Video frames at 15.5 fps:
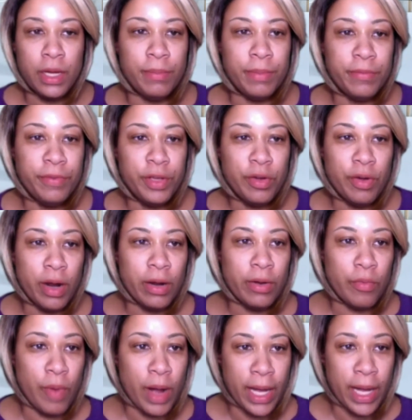If you
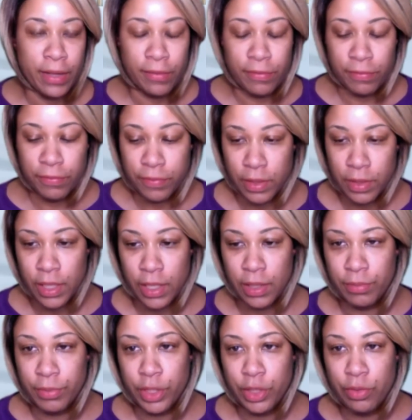are a wife,
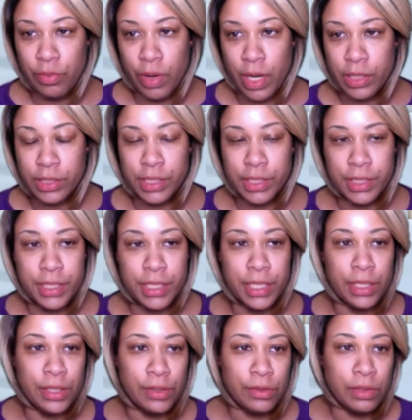you are
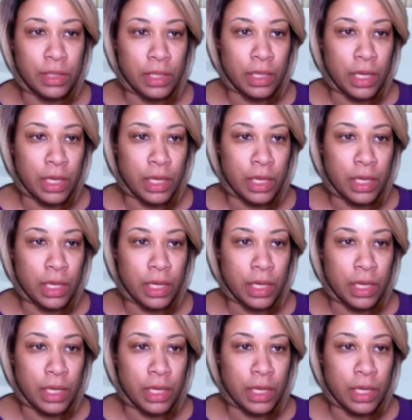still